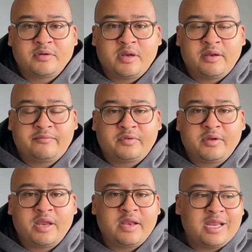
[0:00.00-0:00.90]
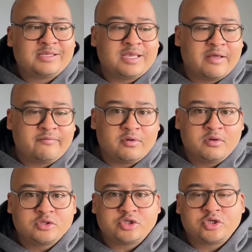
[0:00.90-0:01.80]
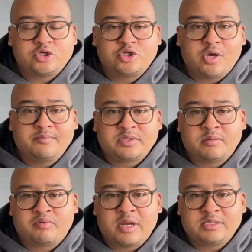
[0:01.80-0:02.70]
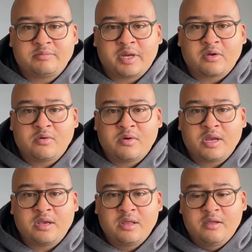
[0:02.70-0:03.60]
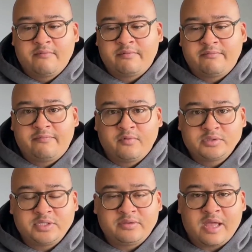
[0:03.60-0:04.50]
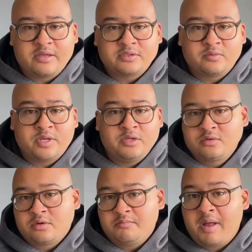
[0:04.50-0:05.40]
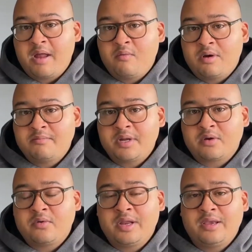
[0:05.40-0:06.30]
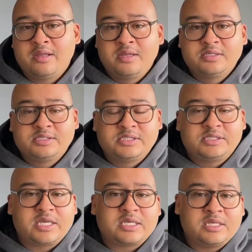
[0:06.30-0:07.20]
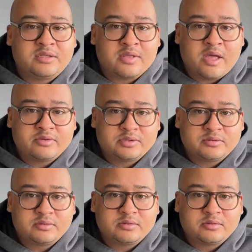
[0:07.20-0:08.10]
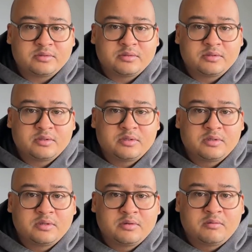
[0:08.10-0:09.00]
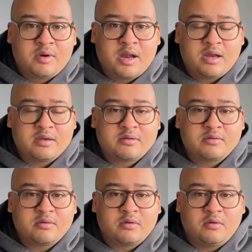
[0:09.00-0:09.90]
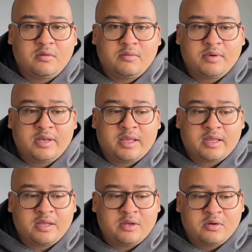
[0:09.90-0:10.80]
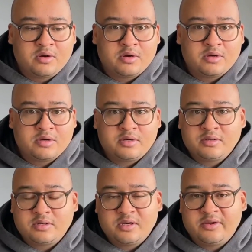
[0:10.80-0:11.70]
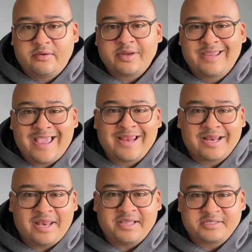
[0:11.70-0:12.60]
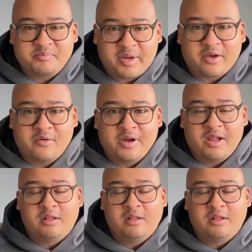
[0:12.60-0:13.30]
if the ETF launch jumps the price of Bitcoin from 40,000 where you could buy one Bitcoin to 60,000, right? Like you're getting less Bitcoin.